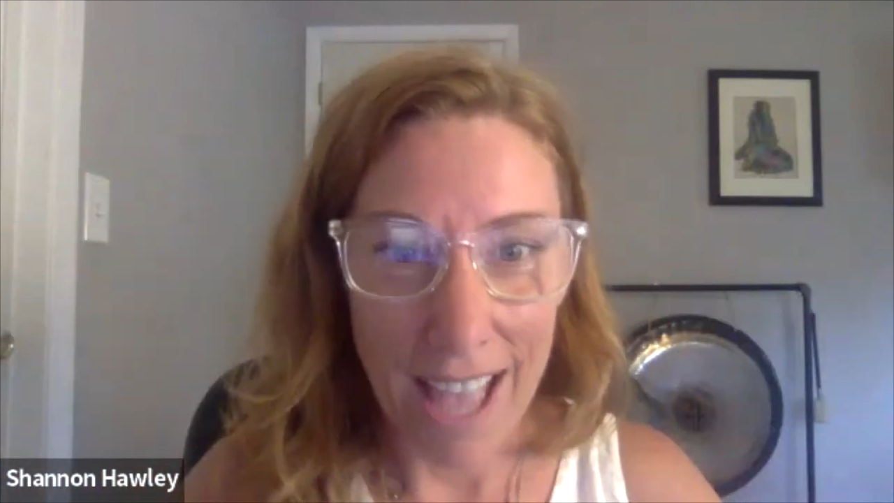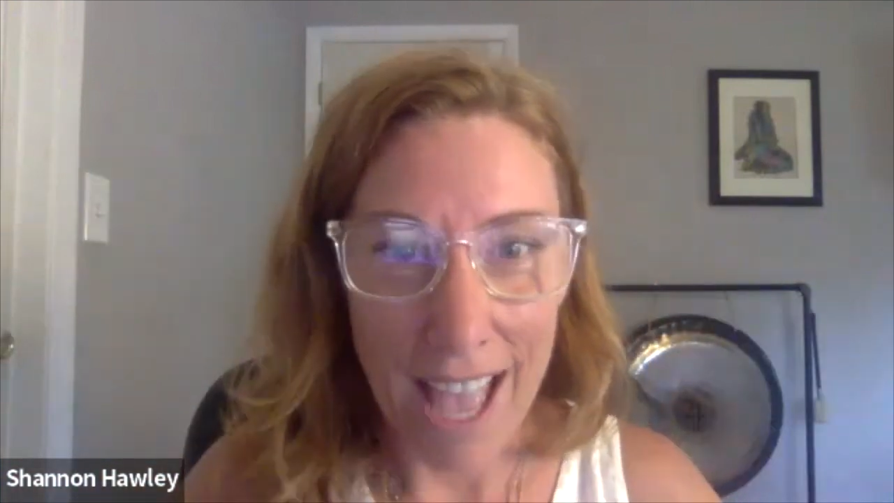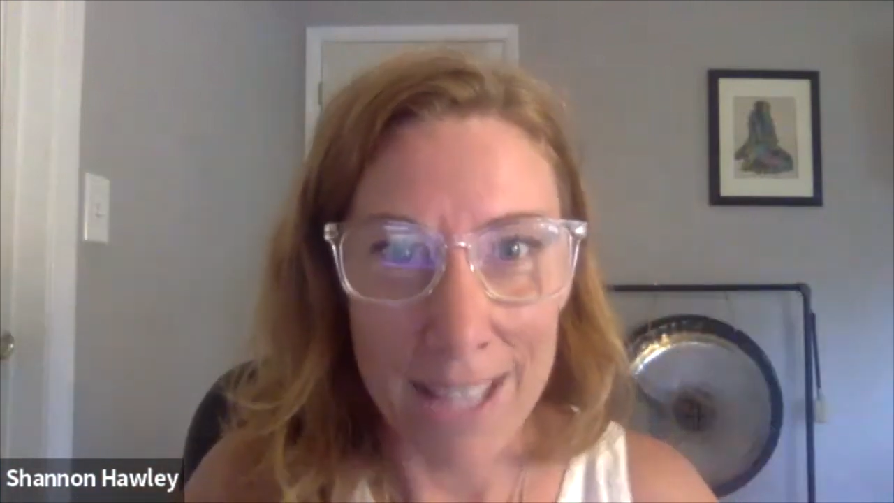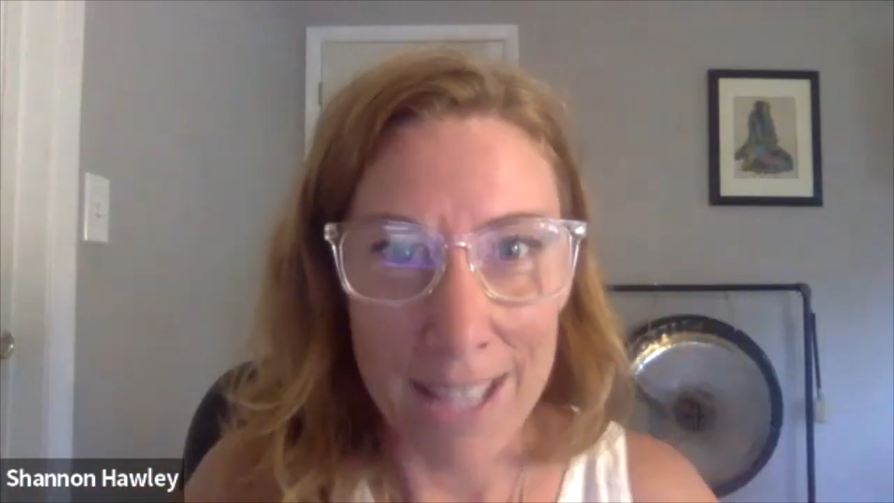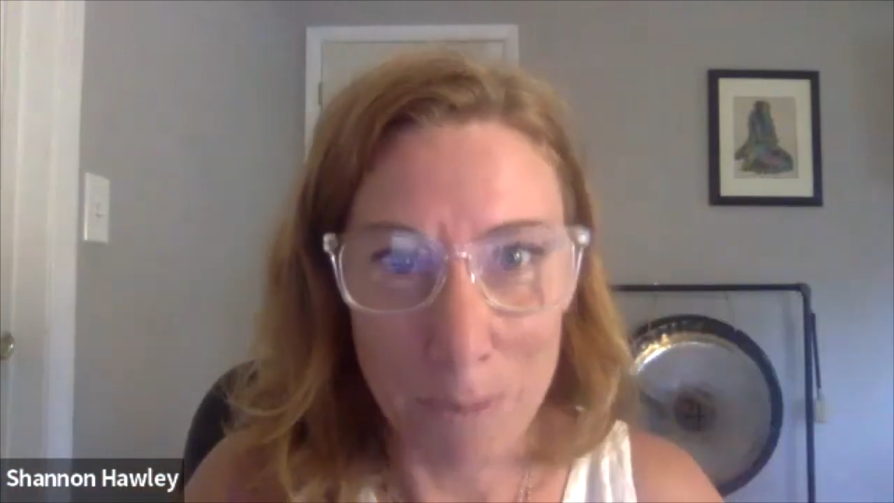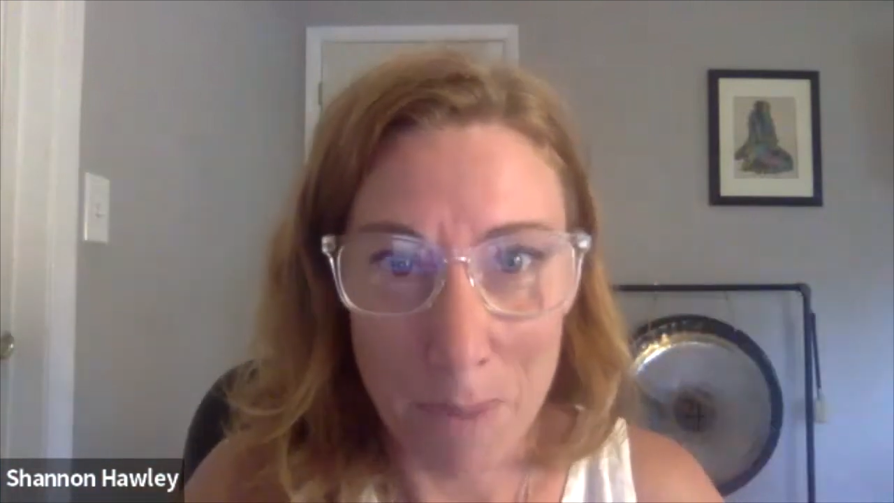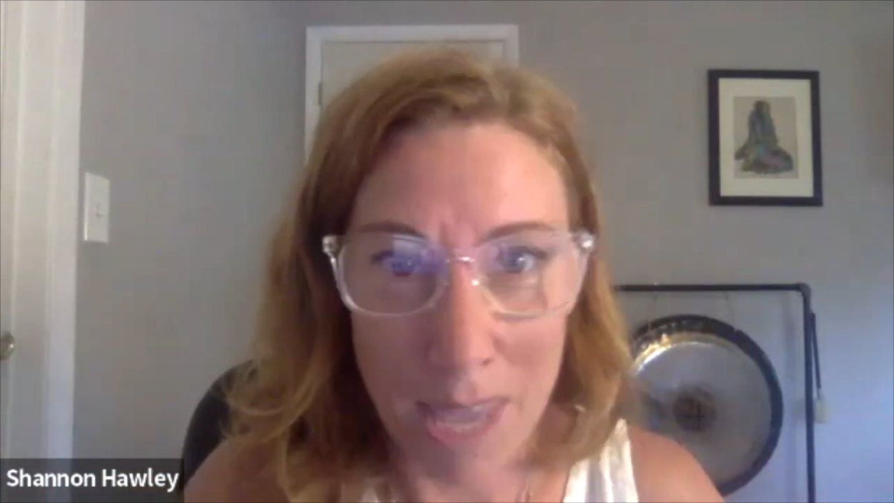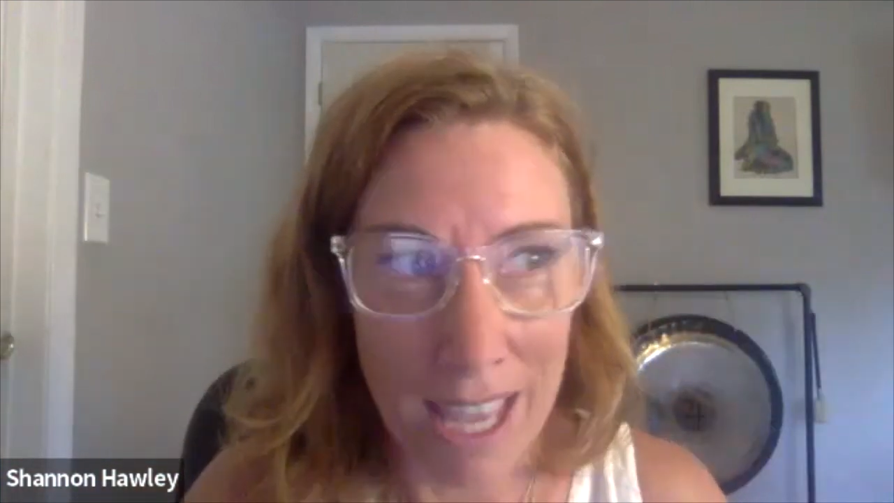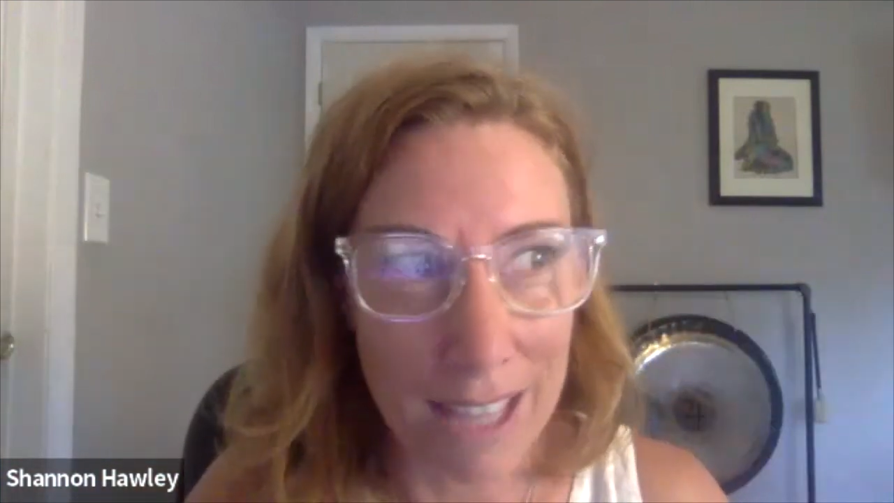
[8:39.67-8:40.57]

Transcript: as me.